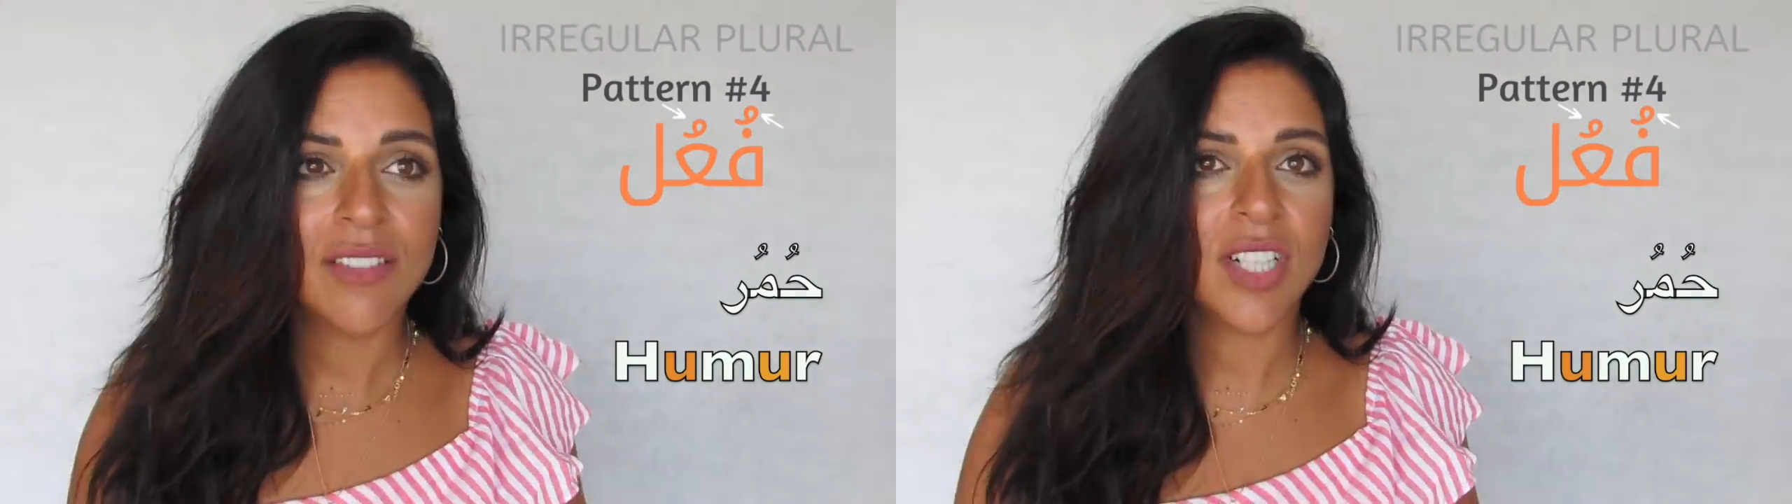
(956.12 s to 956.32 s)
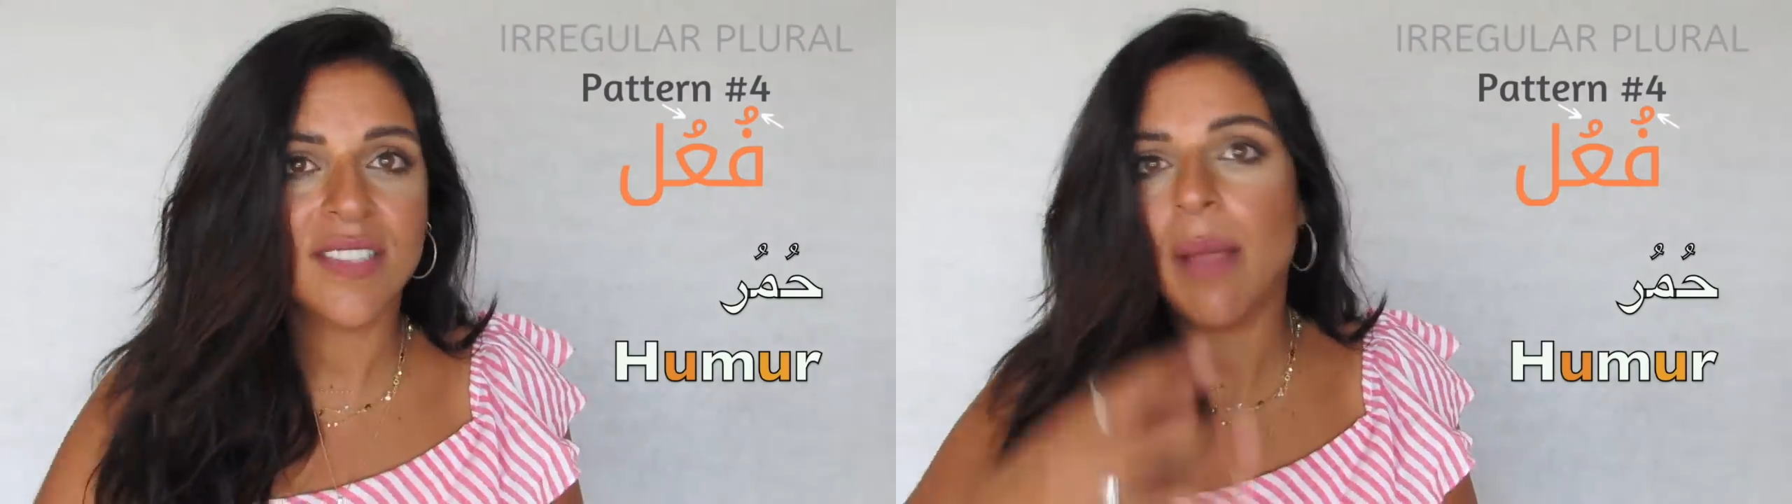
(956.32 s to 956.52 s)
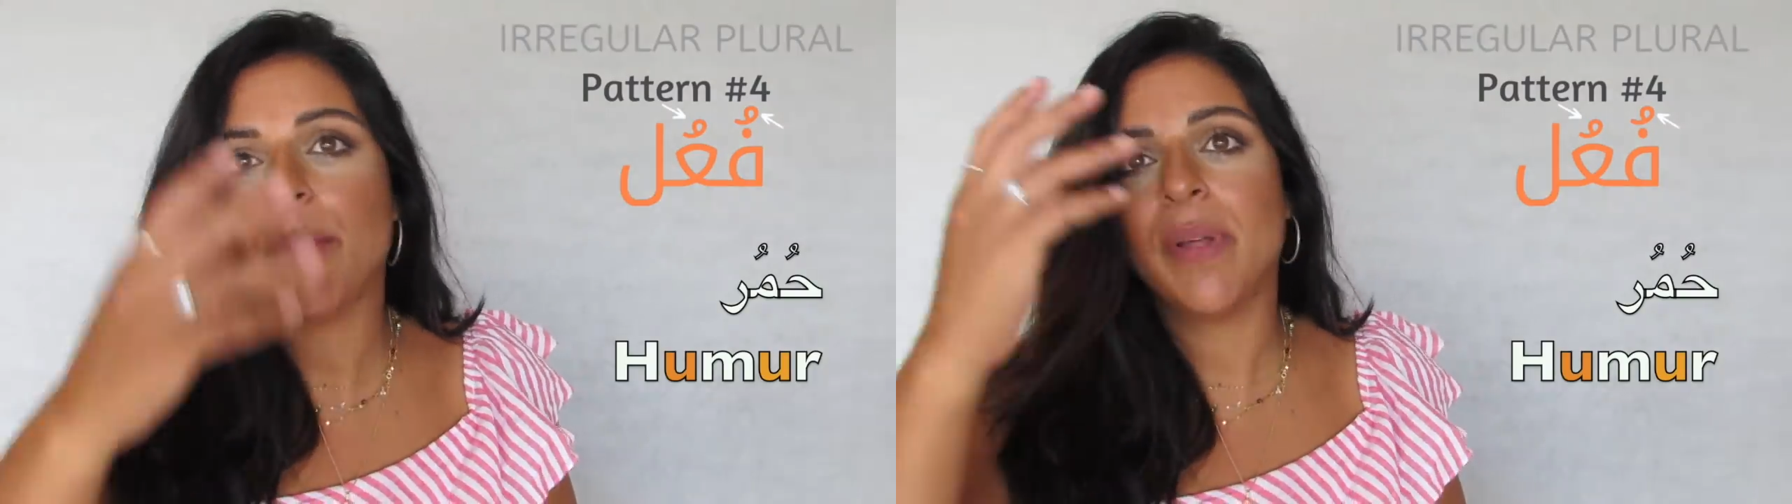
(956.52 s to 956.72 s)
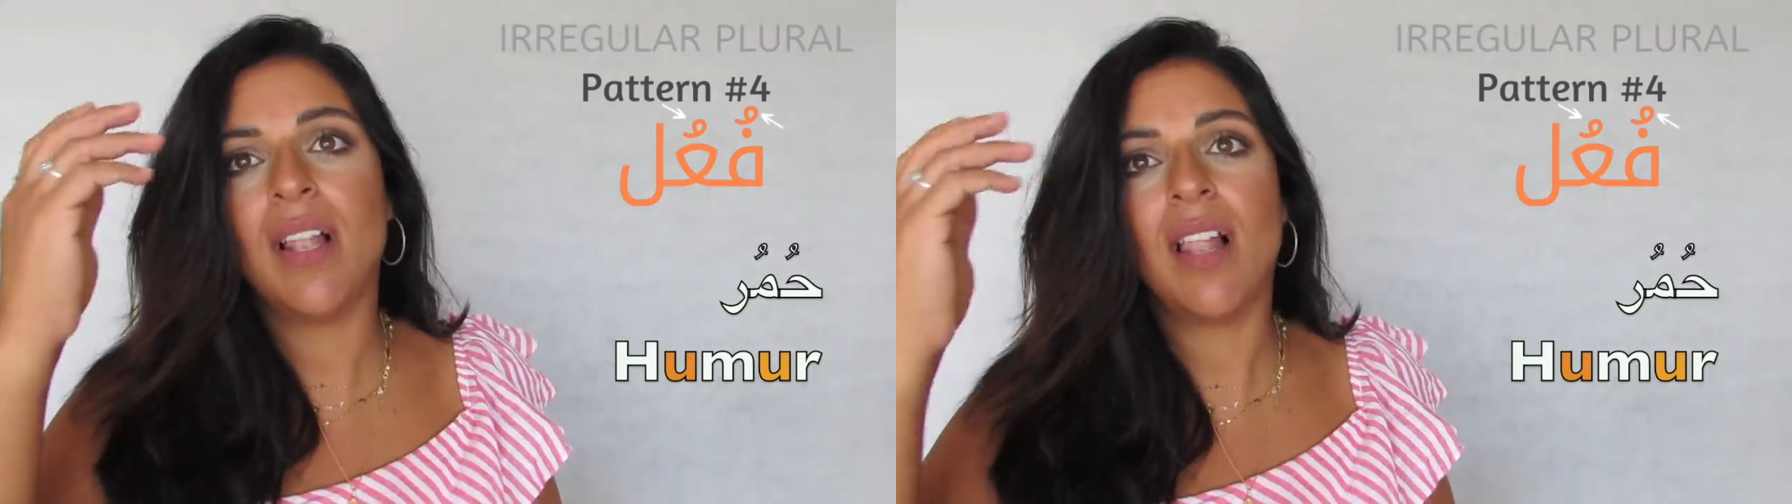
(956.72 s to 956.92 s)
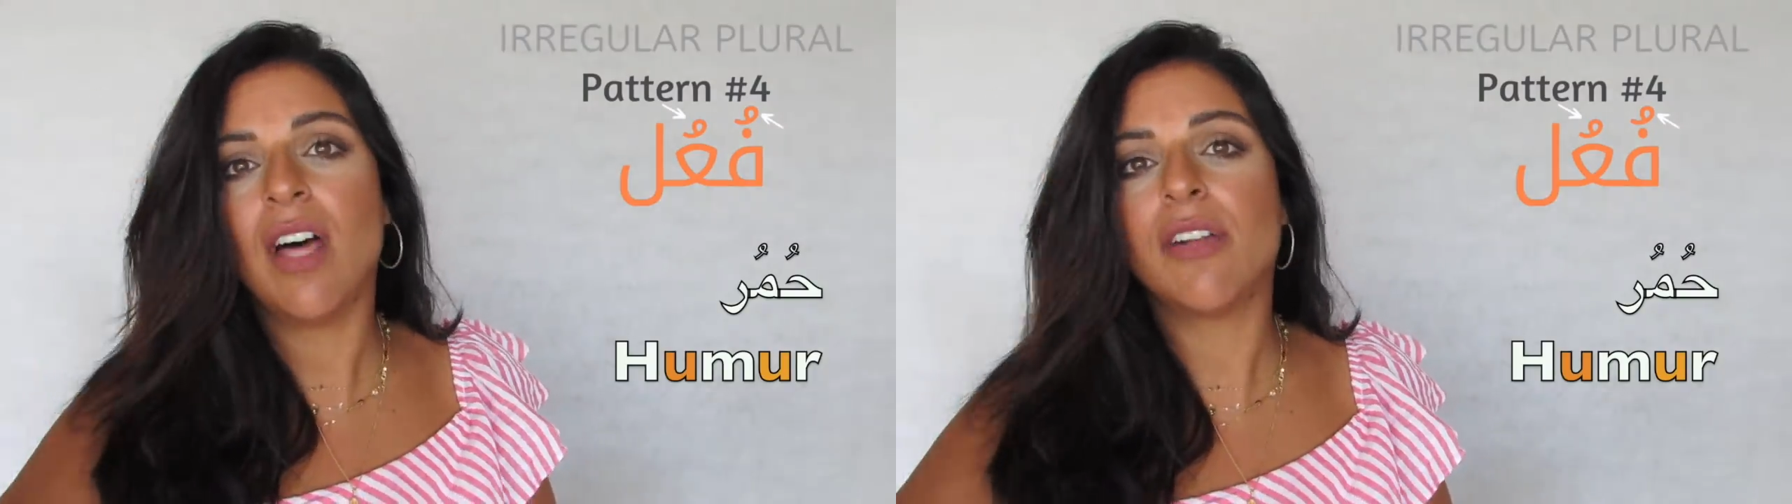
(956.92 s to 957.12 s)
For example,
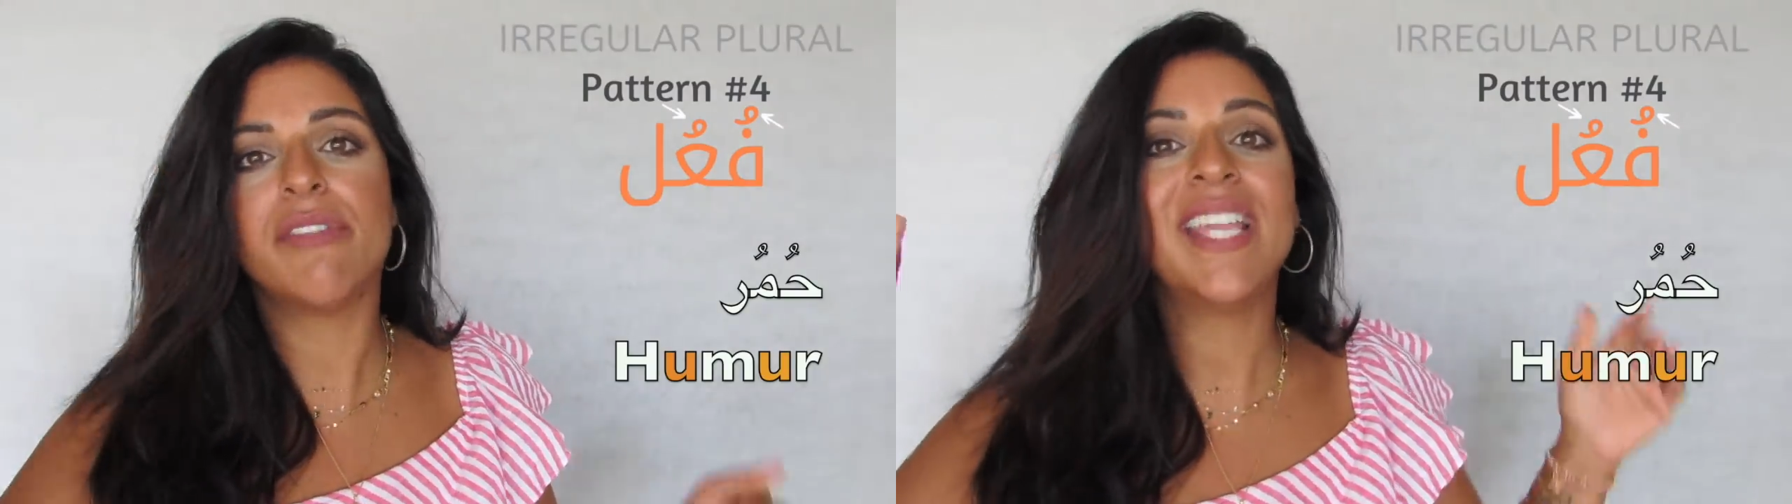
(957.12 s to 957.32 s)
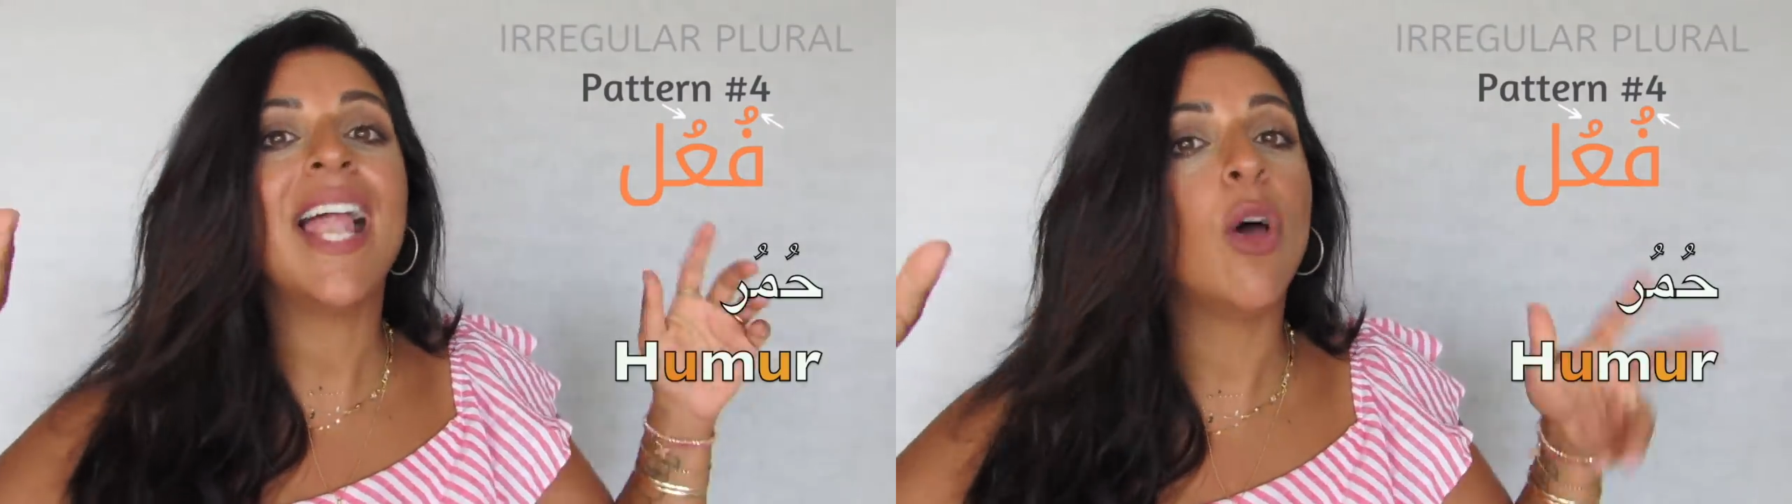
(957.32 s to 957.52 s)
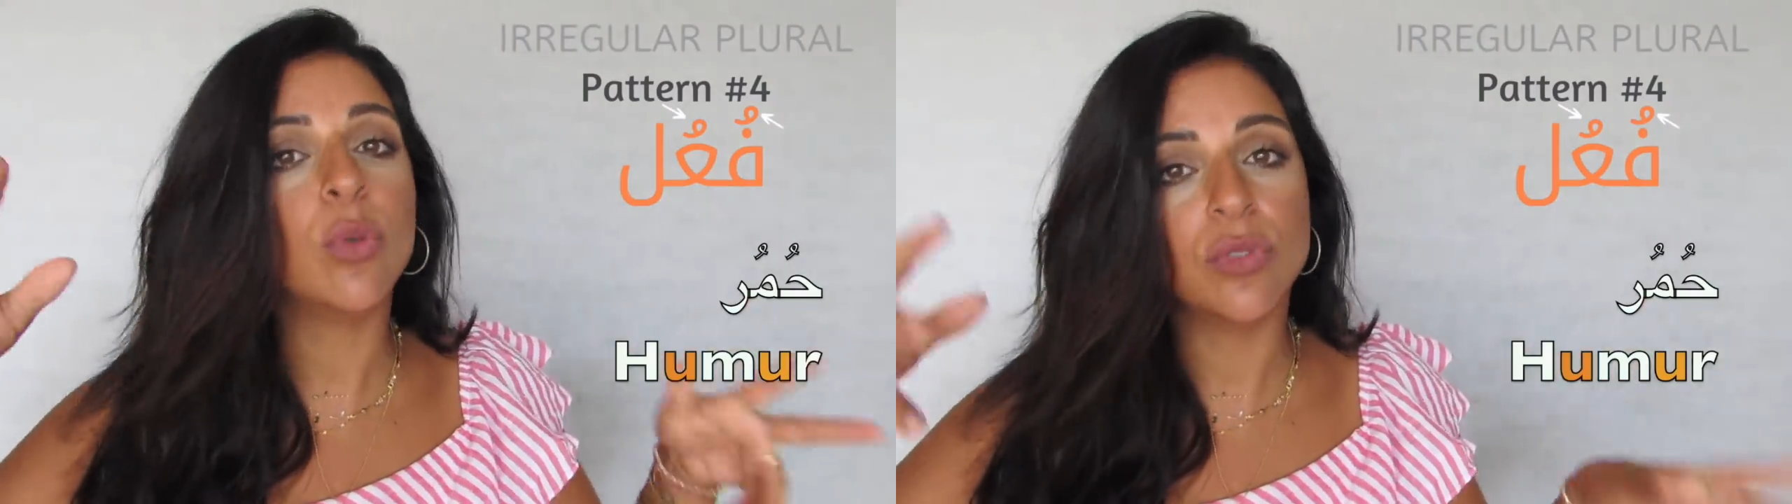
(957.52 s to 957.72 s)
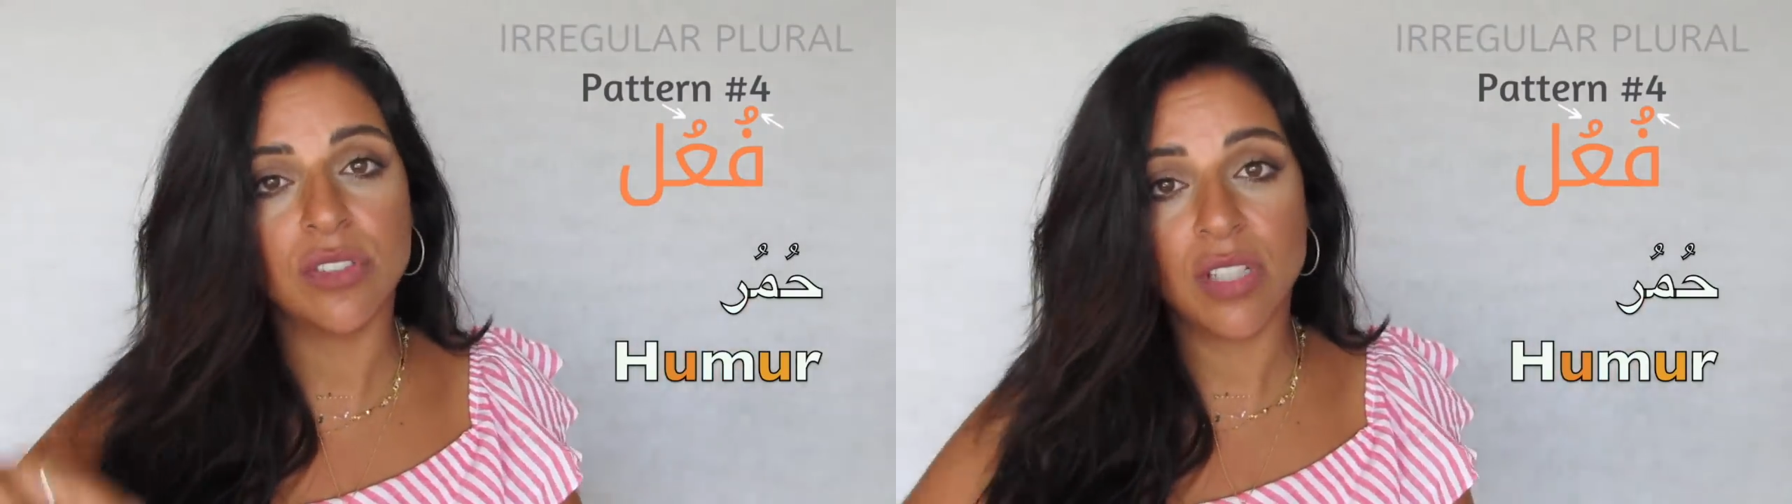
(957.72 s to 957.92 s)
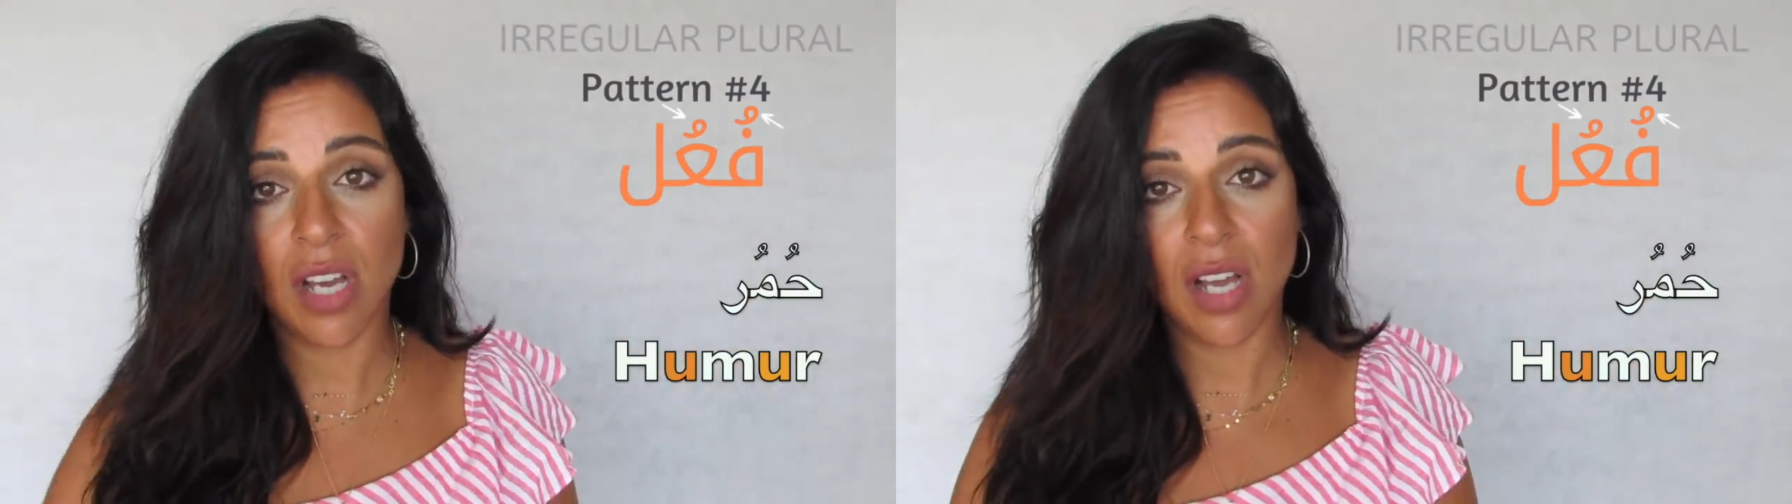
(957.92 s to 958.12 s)
a lot of yellows,